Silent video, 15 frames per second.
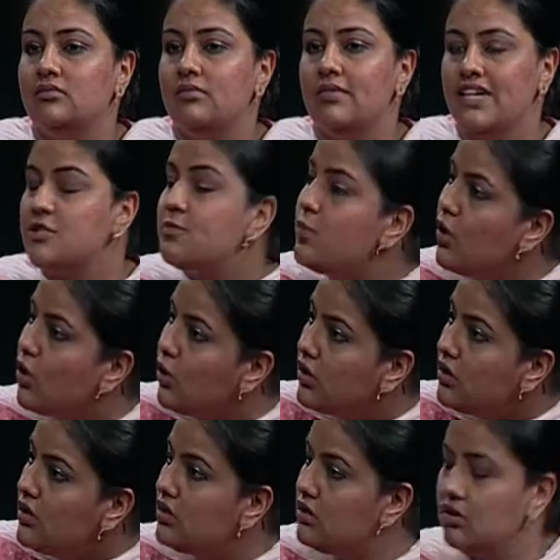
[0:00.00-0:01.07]

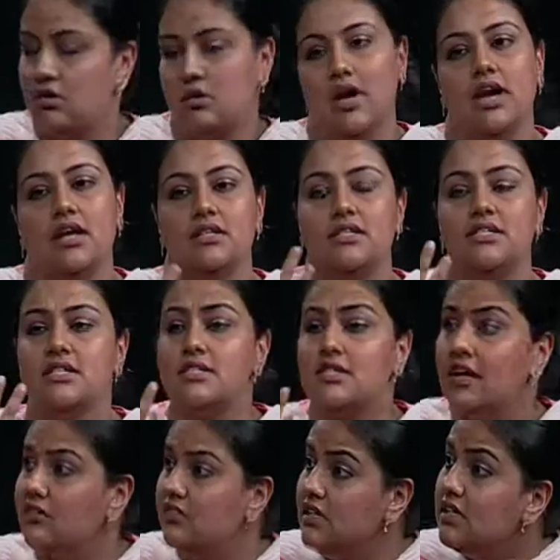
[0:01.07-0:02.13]
explore and
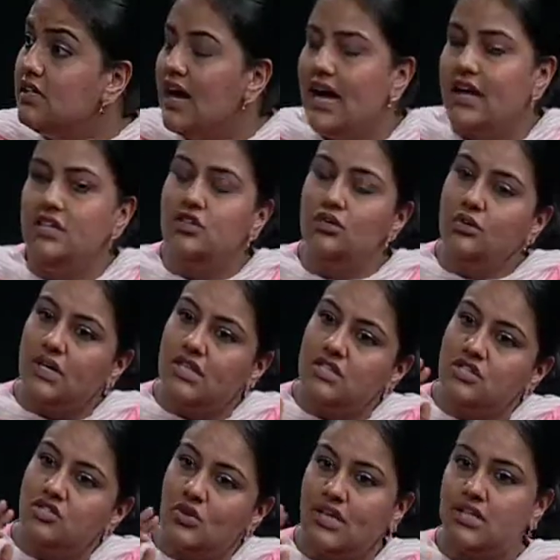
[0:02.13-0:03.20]
discover and,
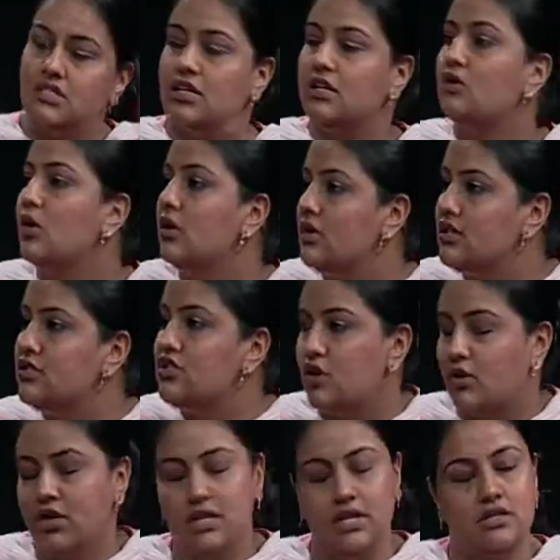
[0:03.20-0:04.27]
constructing knowledge
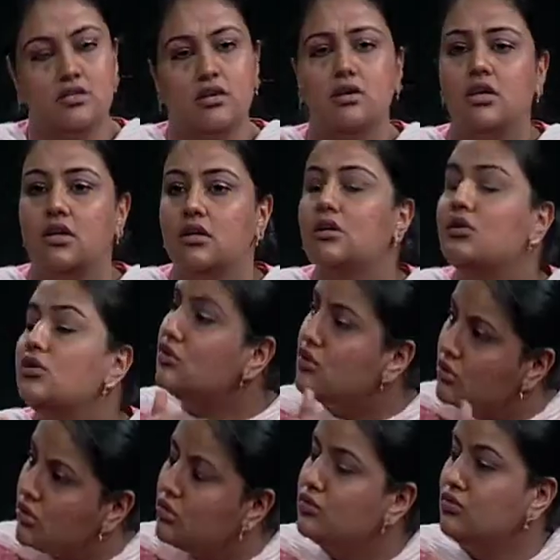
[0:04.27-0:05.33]
on his or her
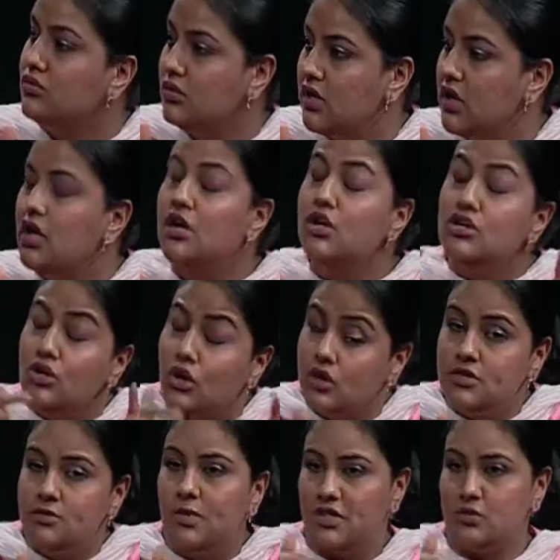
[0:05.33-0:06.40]
own.
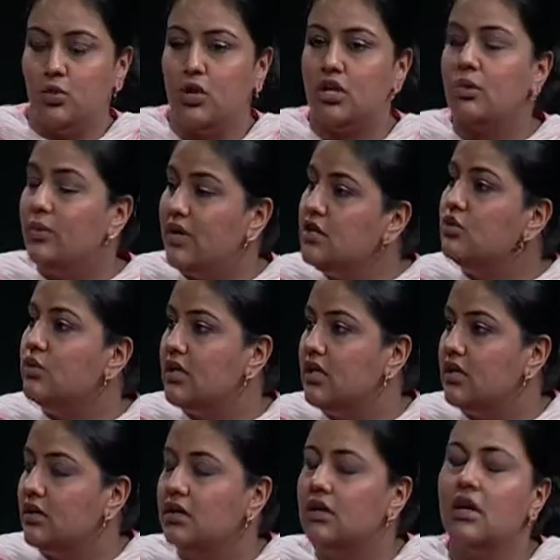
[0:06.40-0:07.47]
But what are we doing
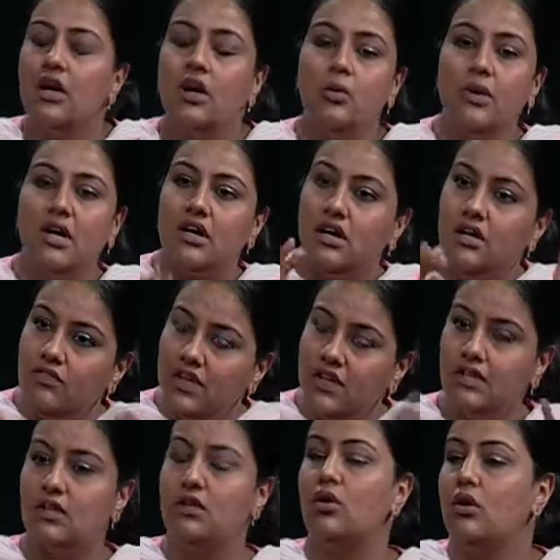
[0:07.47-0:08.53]
here? We are giving
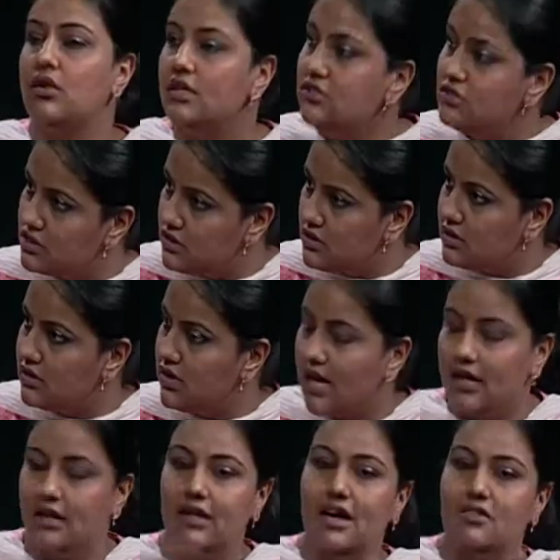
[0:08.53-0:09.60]
the knowledge
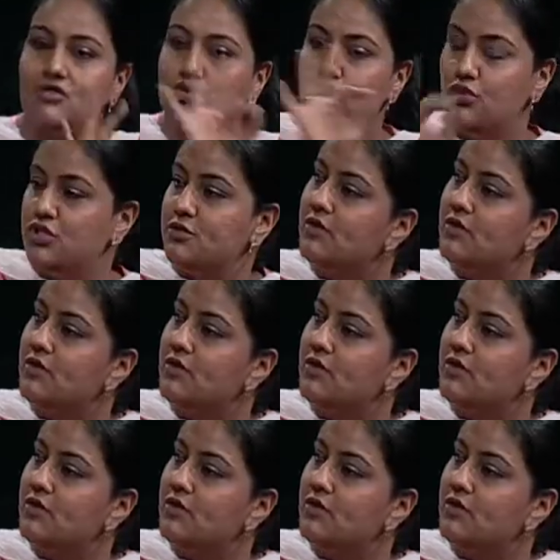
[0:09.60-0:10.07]
and they have to rote